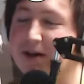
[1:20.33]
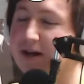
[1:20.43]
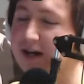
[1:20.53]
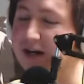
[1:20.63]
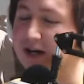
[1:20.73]

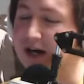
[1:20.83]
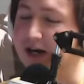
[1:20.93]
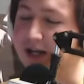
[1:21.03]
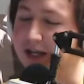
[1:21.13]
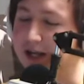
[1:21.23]
I
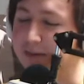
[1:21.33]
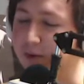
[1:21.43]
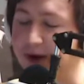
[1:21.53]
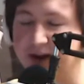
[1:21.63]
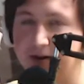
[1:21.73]
am a
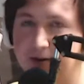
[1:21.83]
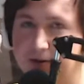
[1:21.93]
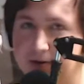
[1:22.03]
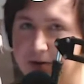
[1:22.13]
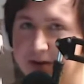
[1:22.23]
writer.
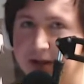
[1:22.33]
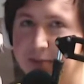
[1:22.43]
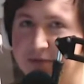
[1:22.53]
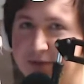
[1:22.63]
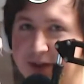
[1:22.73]
Currently, I'm a
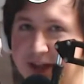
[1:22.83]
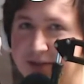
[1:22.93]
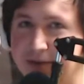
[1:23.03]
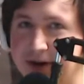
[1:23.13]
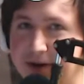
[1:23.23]
freelance
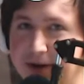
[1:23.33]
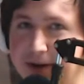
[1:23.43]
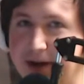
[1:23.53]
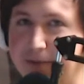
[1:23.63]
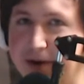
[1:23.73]
writer.
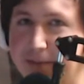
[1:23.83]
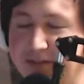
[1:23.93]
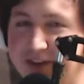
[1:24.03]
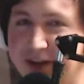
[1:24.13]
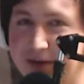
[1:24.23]
I write about
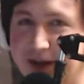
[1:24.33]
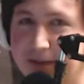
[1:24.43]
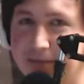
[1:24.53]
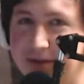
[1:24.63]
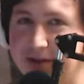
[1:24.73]
video games.